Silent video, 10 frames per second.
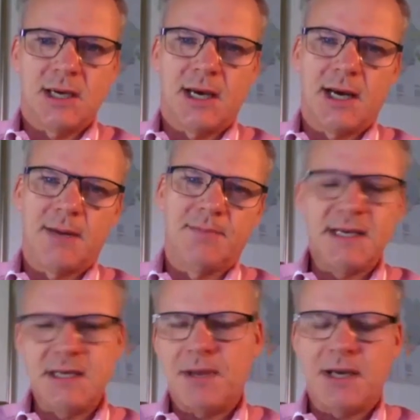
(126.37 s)
Um,
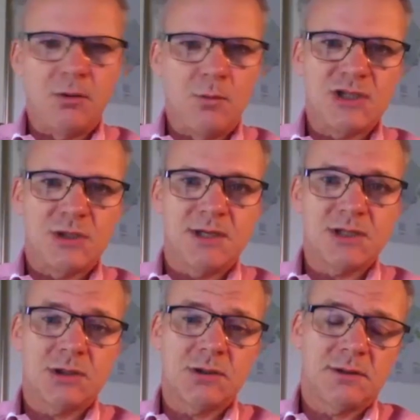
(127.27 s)
and depending on which
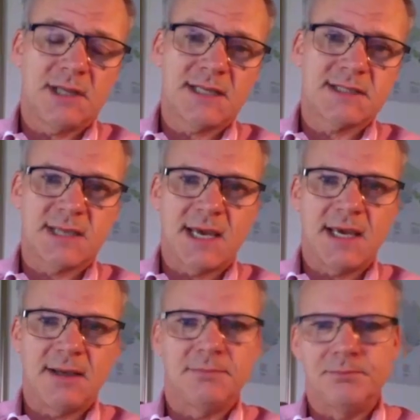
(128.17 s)
emission, let's
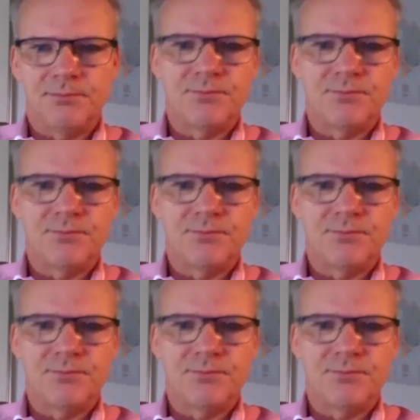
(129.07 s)
say